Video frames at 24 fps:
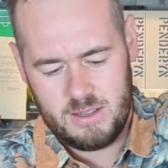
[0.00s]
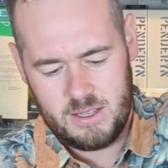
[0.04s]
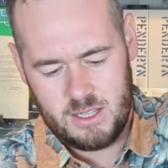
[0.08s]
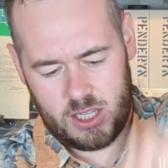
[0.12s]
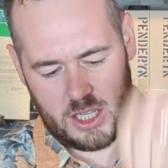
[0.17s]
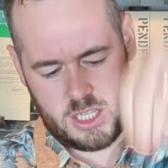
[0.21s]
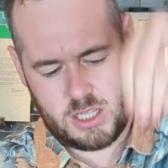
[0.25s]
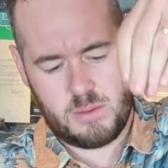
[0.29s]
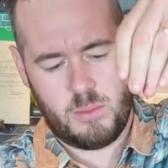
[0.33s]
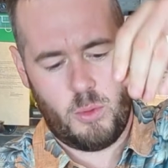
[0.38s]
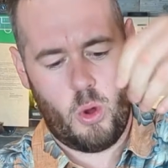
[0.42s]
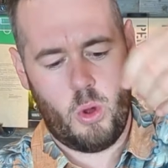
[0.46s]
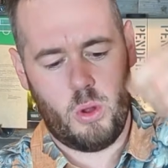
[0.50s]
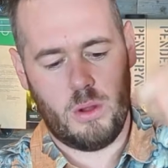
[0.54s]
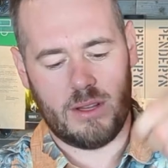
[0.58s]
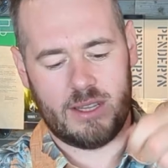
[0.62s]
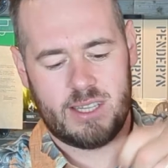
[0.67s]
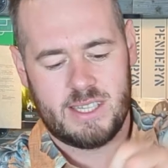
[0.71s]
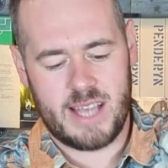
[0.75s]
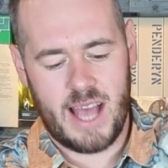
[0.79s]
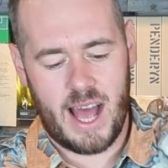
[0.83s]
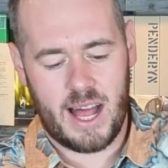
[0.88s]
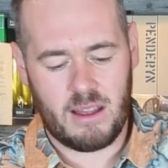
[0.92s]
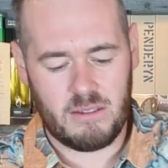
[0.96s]
small
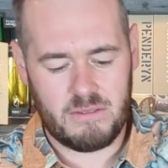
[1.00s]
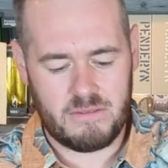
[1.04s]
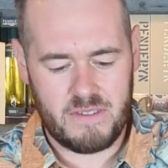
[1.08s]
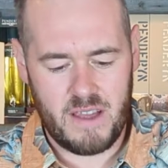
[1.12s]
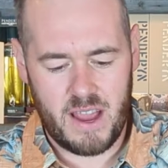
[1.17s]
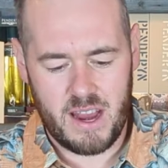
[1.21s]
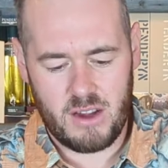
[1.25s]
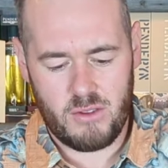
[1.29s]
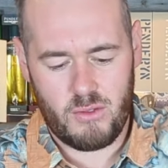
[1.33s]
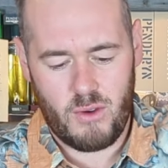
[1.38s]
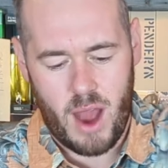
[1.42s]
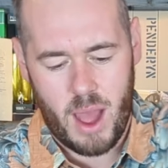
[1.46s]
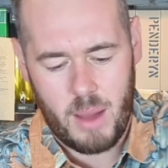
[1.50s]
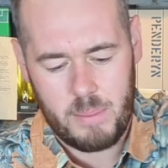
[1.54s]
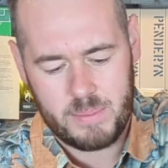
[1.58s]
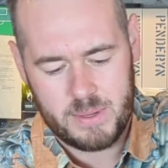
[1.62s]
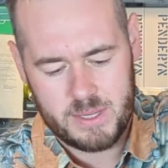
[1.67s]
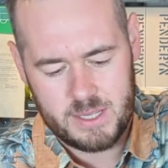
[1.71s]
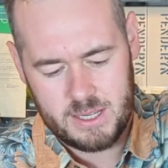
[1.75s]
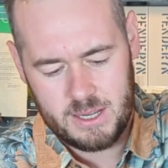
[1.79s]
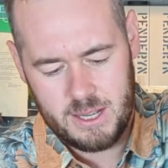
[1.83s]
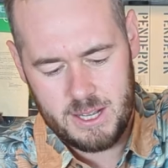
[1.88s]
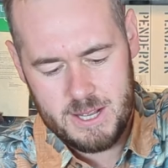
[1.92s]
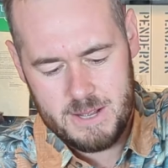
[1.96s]
cellophane
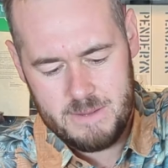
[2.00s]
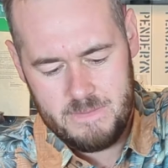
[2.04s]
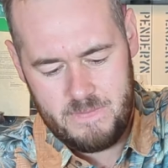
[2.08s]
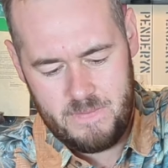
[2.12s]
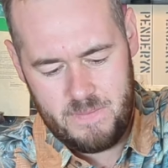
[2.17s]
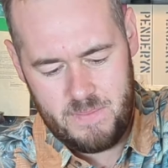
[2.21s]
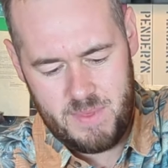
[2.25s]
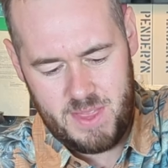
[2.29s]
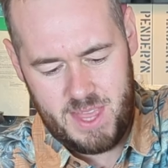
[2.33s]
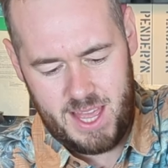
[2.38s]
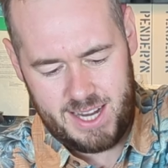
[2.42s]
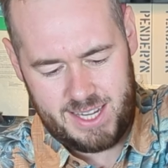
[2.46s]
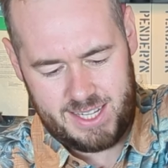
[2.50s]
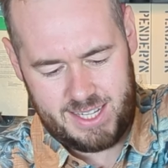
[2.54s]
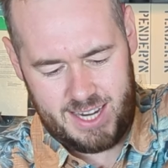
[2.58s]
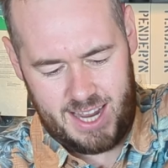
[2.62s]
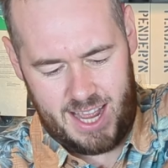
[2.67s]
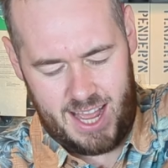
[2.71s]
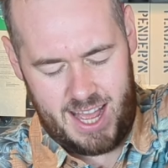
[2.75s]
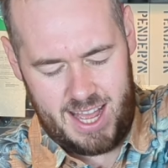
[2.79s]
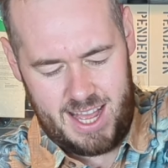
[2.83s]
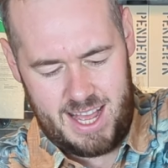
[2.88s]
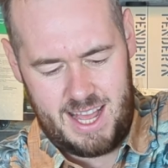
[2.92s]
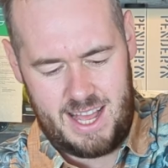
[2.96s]
wraps that uh,
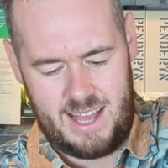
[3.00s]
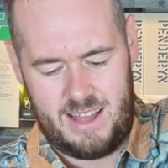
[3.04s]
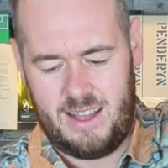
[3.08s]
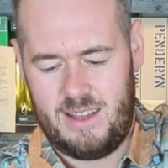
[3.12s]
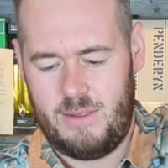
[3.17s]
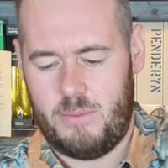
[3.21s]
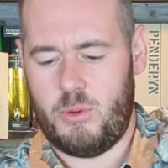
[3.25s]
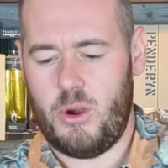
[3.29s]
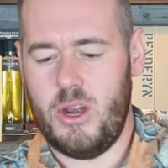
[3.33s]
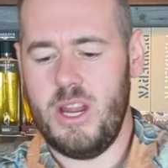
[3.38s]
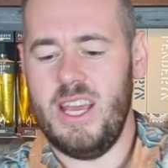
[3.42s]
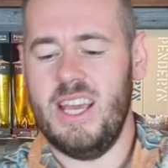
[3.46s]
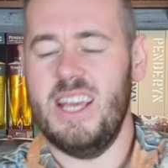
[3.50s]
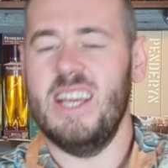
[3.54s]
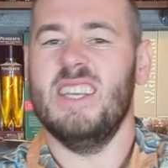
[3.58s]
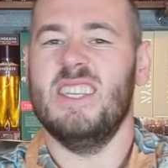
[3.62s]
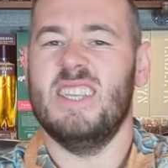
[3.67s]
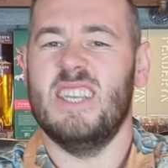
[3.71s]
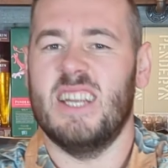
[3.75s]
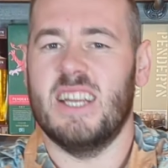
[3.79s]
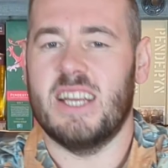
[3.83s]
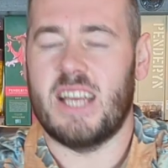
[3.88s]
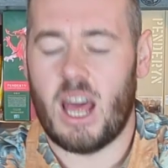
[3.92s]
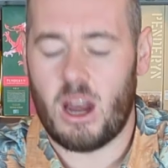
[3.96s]
are pretty
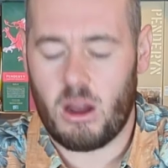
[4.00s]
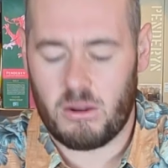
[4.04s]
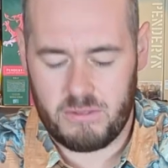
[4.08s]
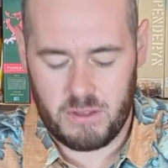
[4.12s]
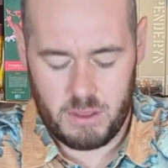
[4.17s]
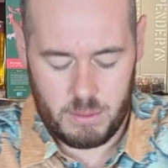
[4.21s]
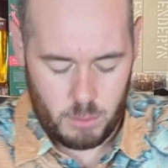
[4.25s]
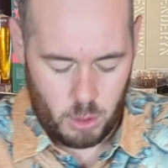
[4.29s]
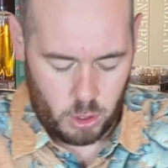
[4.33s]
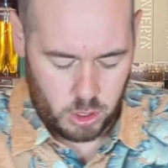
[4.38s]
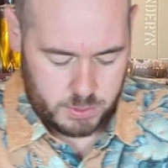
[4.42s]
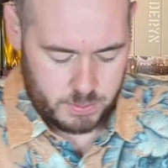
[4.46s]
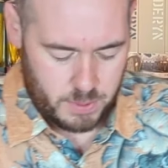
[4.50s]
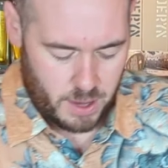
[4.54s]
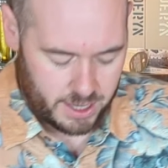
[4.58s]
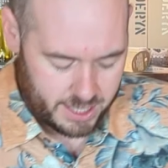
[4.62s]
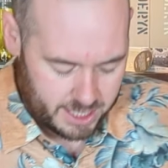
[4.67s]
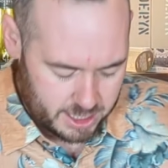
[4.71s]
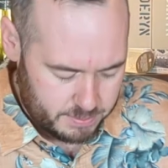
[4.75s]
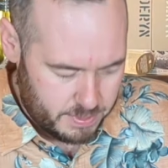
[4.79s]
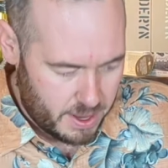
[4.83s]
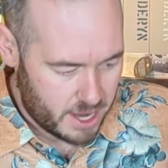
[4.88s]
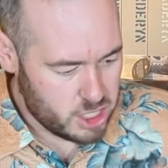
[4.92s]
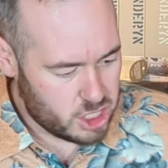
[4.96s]
easy to get off for the most part,
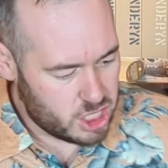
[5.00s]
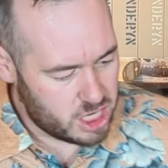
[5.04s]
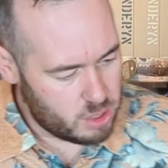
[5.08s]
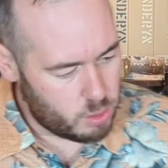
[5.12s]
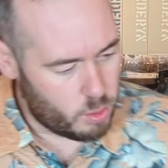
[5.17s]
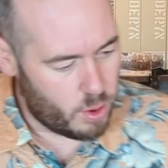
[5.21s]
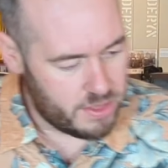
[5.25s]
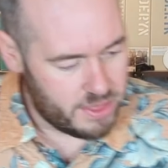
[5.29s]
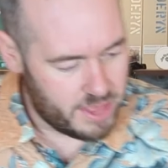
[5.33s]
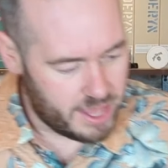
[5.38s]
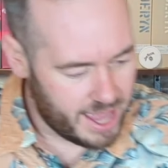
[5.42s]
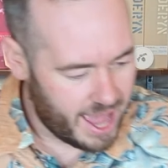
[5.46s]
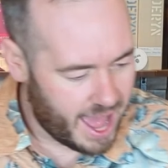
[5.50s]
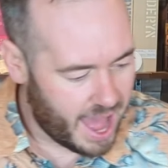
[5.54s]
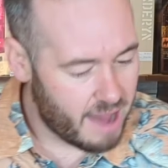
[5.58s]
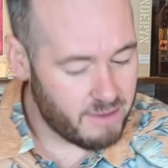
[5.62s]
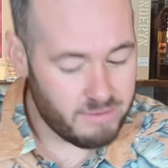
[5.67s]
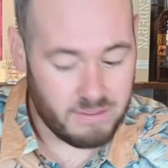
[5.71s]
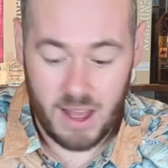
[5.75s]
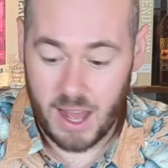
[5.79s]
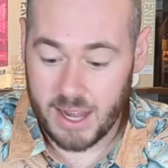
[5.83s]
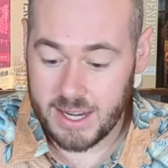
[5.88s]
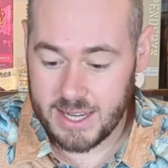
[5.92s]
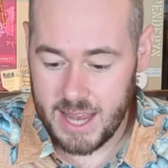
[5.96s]
especially when they
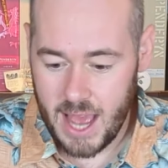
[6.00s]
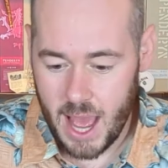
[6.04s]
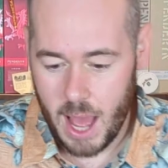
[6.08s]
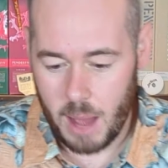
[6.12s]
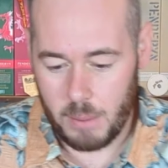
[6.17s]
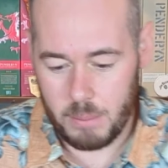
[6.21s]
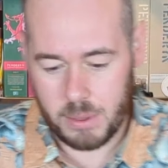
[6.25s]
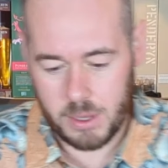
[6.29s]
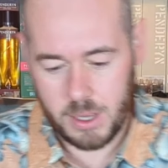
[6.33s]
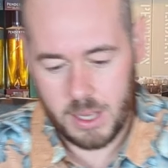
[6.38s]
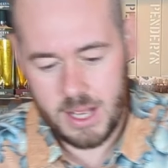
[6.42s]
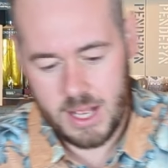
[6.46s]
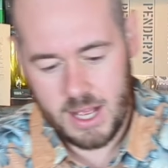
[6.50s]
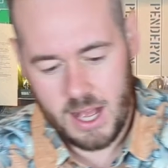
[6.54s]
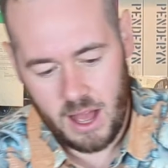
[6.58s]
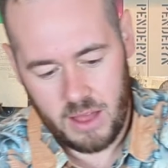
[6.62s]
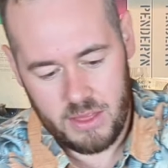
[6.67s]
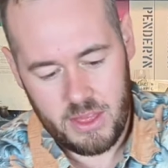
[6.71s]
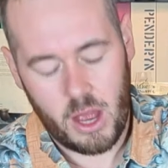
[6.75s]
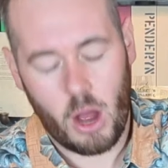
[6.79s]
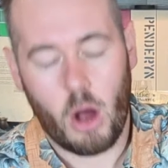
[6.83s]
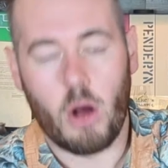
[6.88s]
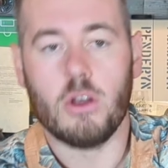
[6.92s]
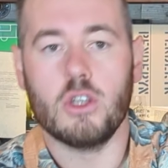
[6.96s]
have a tab.
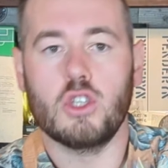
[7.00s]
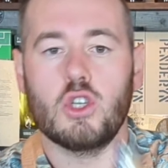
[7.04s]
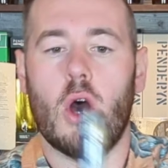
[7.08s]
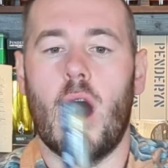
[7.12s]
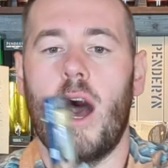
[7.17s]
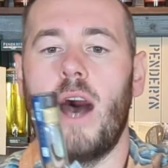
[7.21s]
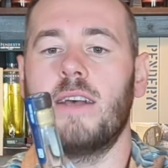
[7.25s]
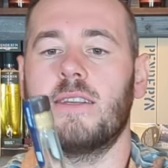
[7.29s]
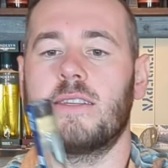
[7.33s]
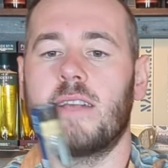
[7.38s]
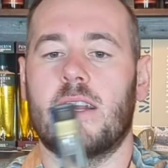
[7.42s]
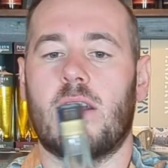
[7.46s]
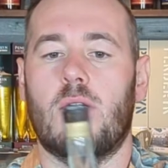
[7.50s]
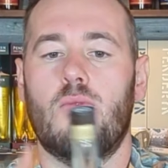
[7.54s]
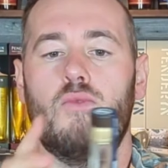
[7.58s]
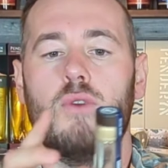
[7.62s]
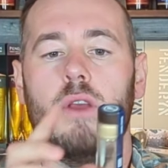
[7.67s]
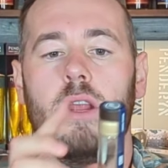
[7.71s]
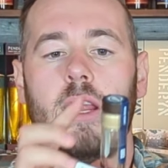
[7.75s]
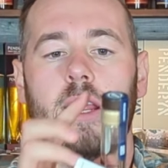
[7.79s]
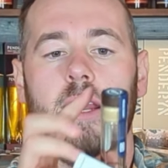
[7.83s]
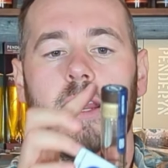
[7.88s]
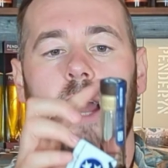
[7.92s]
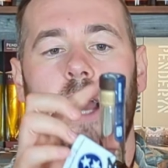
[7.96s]
And it also has like a
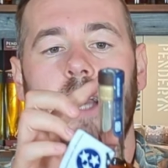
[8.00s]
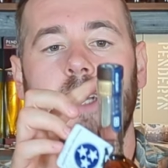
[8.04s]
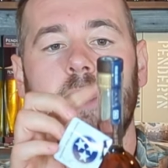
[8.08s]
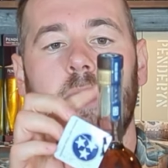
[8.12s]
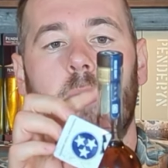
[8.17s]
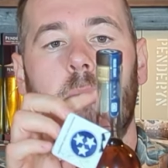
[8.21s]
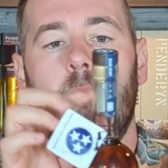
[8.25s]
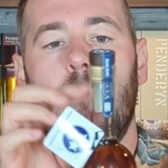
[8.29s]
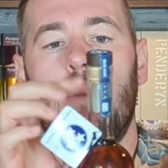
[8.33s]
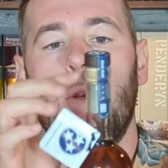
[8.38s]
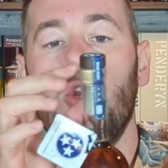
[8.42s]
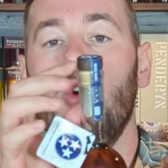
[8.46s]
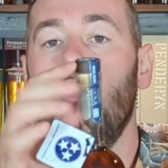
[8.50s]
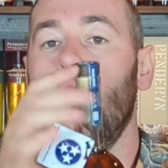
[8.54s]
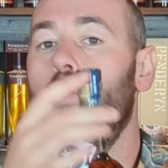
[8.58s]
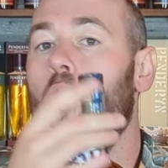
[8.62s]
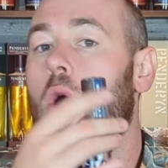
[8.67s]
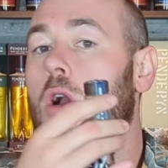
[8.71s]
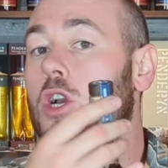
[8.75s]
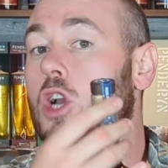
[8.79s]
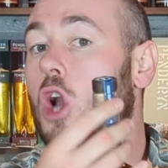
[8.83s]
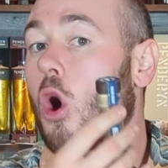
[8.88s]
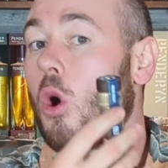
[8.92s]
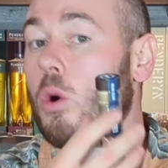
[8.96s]
really nice
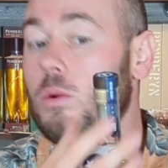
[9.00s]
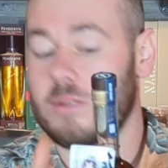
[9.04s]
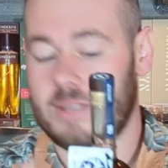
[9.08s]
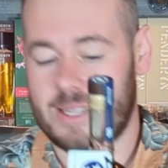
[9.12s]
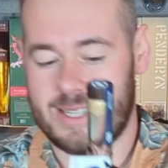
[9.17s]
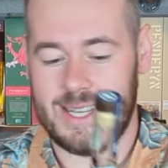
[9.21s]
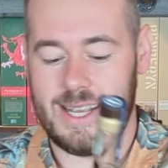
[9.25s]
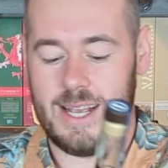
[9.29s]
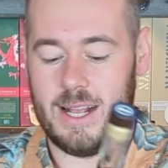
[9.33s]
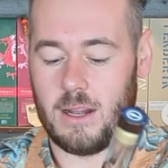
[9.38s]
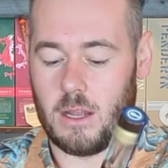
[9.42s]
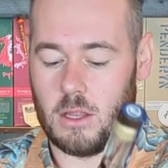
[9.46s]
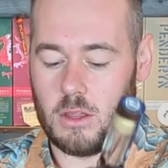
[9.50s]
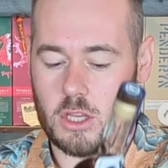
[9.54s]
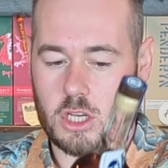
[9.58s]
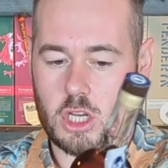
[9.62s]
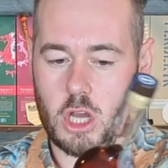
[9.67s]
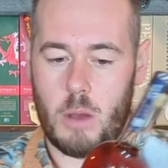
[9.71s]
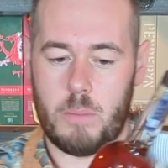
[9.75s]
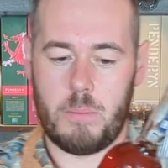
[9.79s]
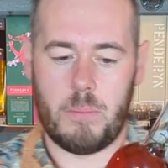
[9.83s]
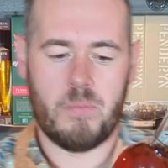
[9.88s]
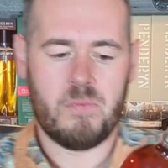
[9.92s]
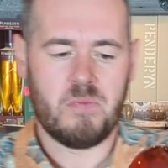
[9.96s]
blue and gold seal on the
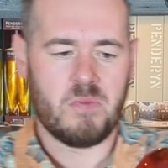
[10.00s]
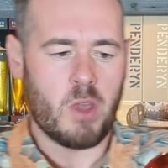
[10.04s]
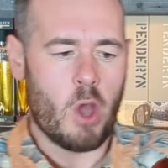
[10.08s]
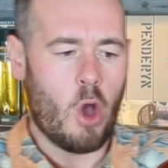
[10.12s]
top.